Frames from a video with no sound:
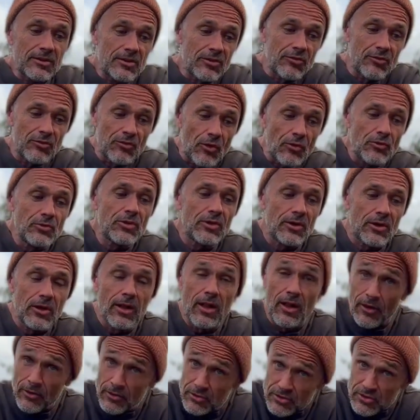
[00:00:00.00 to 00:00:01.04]
grow
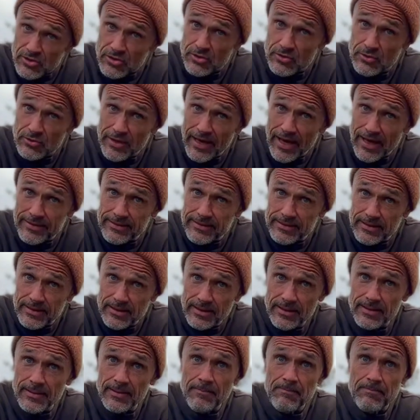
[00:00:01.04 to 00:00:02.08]
close together,
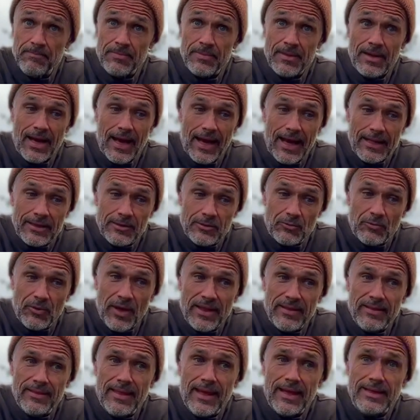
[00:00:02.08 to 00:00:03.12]
and
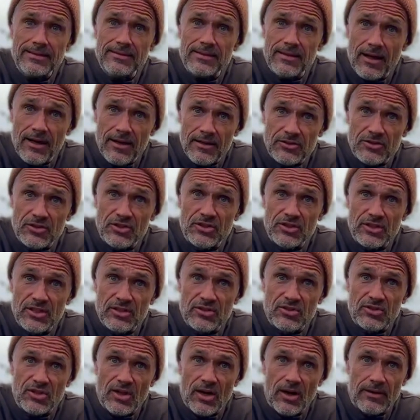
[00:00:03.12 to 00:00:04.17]
when they touch
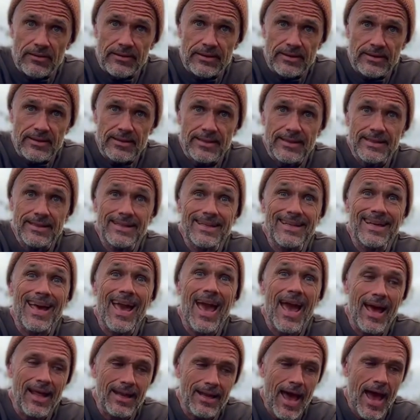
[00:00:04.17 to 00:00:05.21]
each other, it
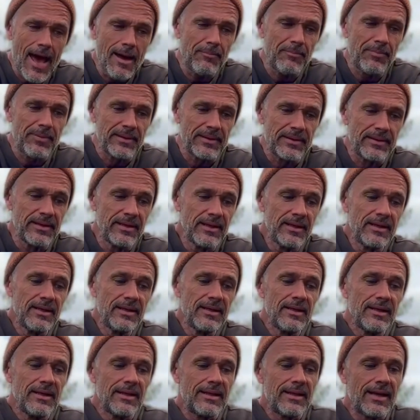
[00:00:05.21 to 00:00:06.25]
can happen
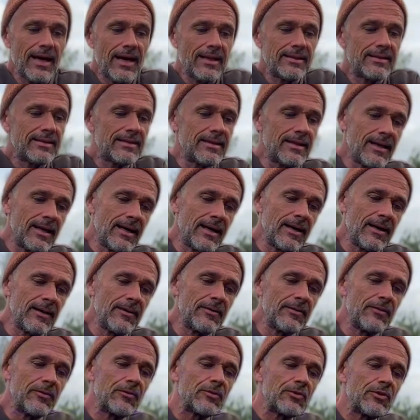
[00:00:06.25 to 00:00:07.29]
that
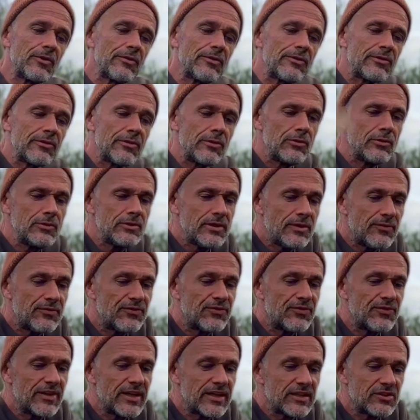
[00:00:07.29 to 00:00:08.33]
through the
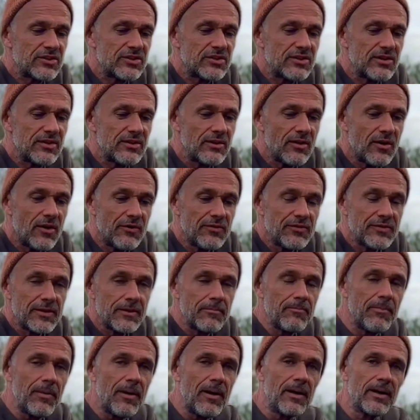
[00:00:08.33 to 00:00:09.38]
friction of the
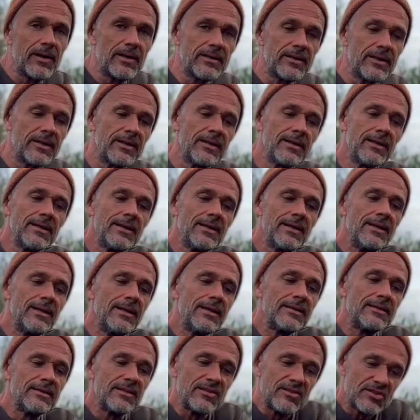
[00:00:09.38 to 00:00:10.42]
bark,
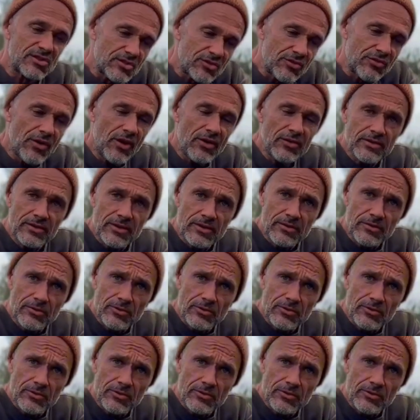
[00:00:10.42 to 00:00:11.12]
the stronger